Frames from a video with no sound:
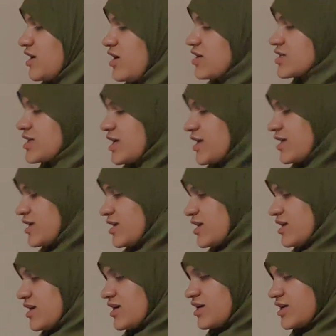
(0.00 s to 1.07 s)
Okay,
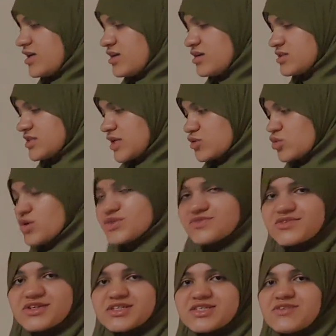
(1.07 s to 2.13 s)
here that was
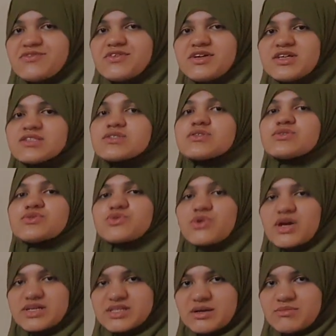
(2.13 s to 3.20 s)
for the first 2
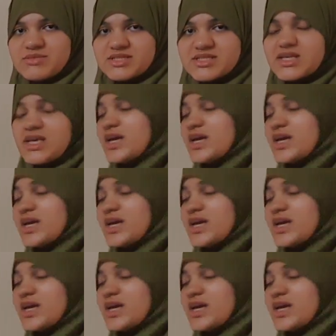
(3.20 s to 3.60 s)
examples.